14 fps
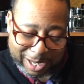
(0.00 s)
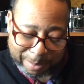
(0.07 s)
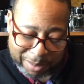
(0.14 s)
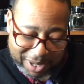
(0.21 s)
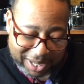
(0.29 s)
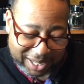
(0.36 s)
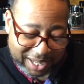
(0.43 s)

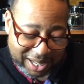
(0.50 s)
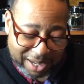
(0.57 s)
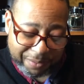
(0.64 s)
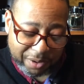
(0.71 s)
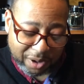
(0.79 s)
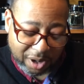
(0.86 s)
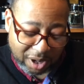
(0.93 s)
But again,
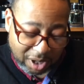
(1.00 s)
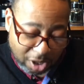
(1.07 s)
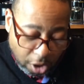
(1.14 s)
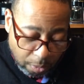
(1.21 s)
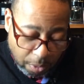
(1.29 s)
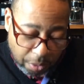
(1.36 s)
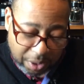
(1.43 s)
if you're going to
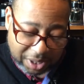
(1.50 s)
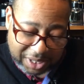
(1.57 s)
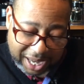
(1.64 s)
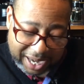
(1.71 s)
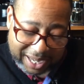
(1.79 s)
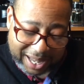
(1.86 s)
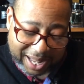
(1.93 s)
go on a
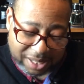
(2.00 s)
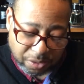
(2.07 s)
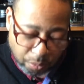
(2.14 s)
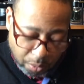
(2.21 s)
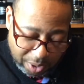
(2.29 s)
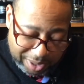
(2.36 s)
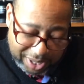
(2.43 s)
date, it's
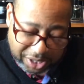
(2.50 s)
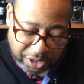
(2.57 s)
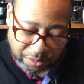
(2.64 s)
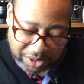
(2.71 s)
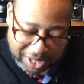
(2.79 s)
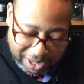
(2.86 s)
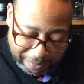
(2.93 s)
one that you
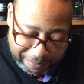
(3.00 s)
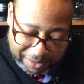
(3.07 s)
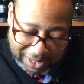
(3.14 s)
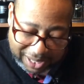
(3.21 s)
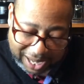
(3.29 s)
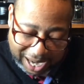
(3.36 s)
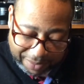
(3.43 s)

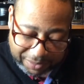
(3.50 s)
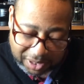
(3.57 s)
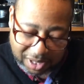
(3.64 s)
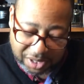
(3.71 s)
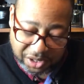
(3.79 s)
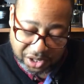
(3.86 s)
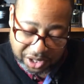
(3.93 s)
definitely have to
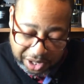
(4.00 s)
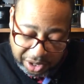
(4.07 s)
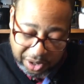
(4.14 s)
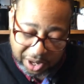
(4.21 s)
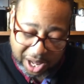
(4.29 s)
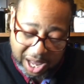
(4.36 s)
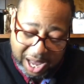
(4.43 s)

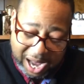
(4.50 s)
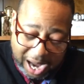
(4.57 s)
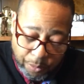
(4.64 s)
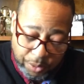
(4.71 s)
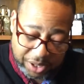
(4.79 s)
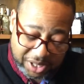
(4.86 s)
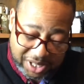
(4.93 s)
consider. I
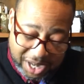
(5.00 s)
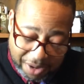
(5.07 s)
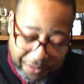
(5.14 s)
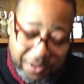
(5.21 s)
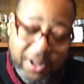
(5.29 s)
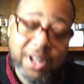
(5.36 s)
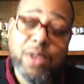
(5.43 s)
would
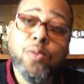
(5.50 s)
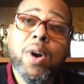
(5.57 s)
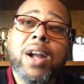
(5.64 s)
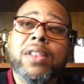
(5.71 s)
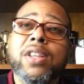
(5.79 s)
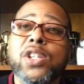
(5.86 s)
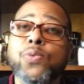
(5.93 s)
definitely
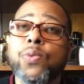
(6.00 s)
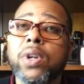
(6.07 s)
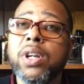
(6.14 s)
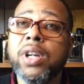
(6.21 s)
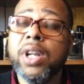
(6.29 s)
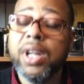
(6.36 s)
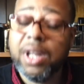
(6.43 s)
rock this with a
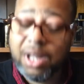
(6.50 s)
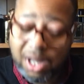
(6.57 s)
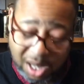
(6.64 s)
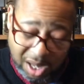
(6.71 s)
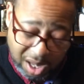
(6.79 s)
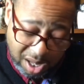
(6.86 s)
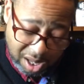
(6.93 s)
hoodie.
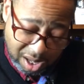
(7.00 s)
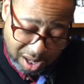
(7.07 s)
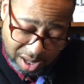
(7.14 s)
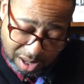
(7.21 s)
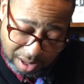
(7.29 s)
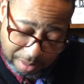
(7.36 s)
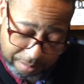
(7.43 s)

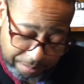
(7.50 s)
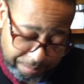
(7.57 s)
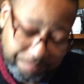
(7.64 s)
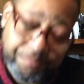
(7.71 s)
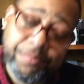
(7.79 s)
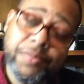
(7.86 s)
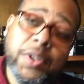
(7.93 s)
Uh,
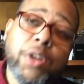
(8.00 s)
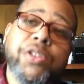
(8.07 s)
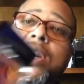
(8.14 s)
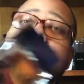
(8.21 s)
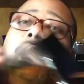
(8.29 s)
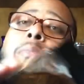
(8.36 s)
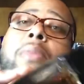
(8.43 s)
Dolce
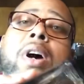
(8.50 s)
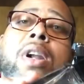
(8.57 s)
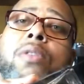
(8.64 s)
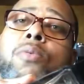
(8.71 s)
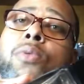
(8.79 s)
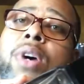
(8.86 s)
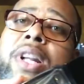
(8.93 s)
& Gabbana,
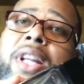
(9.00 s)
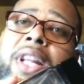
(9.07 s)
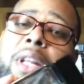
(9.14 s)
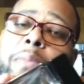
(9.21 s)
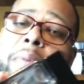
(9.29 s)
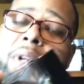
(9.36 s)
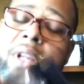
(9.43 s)
the one
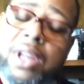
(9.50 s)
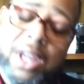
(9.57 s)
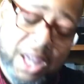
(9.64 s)
EDP.